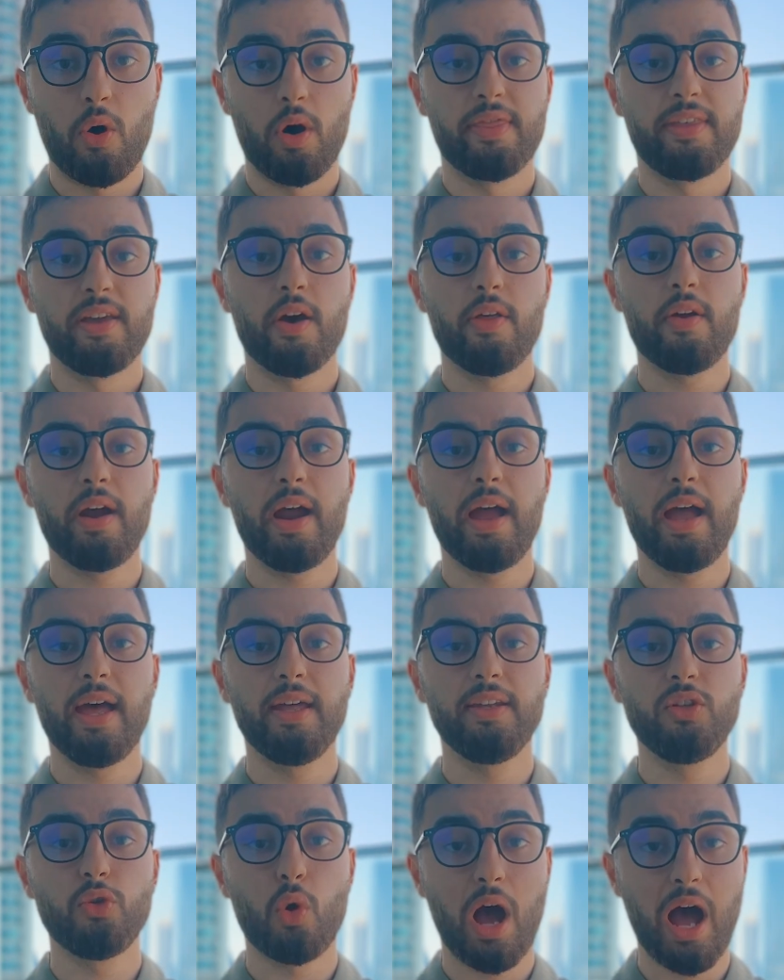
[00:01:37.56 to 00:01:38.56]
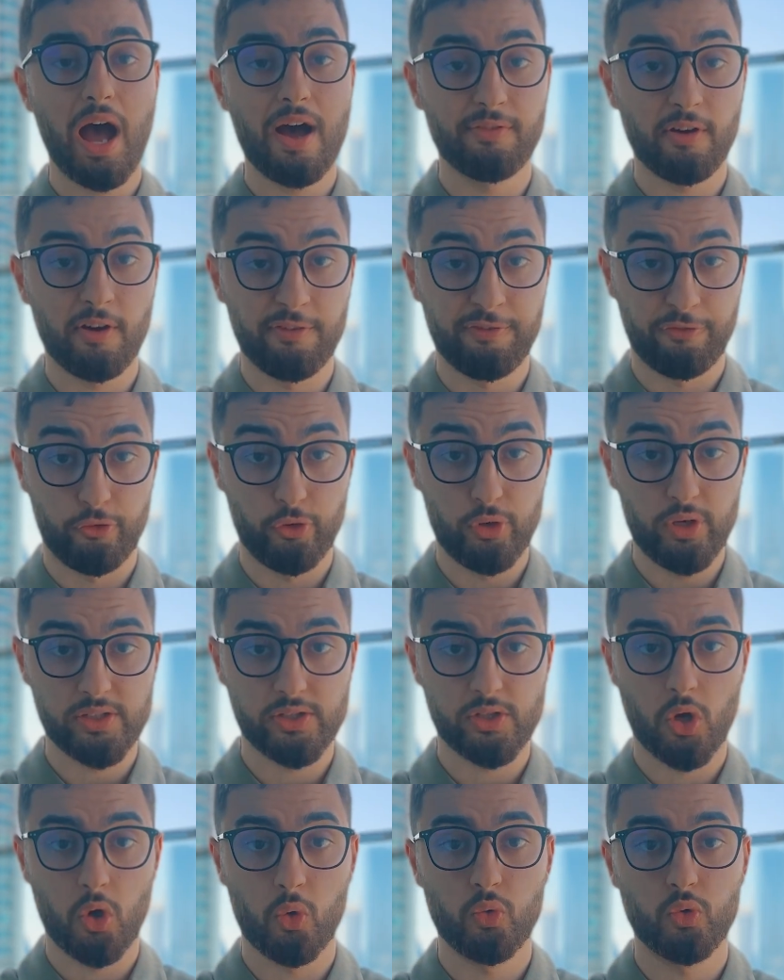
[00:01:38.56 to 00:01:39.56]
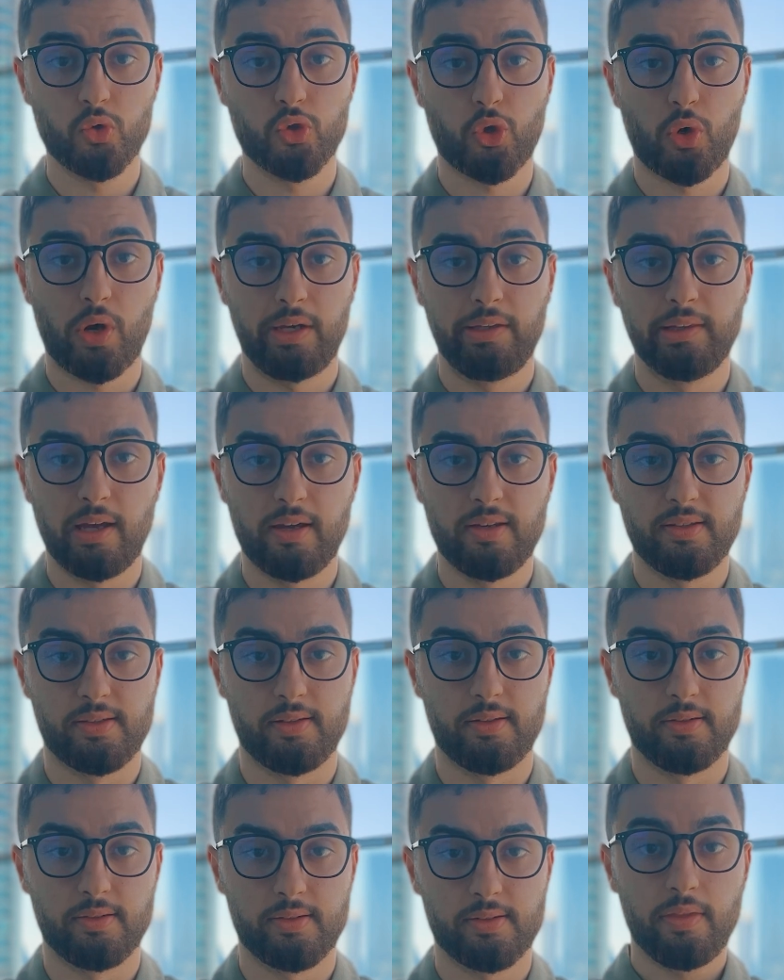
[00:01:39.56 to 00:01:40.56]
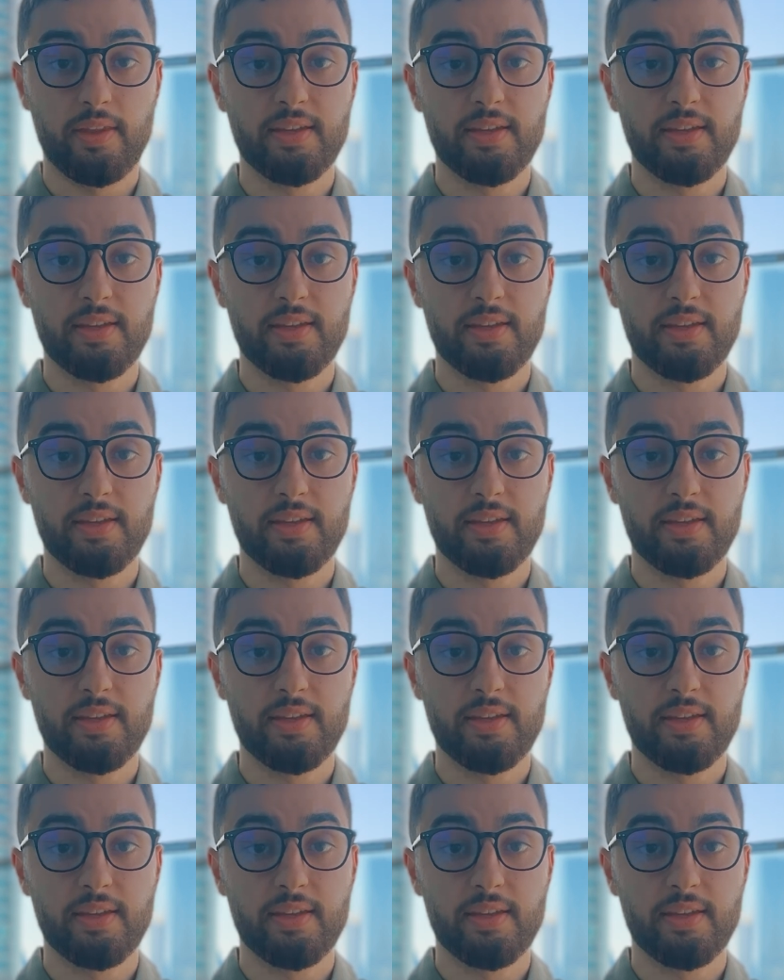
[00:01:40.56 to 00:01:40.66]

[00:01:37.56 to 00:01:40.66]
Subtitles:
on the other hand, you have a free zone trade license.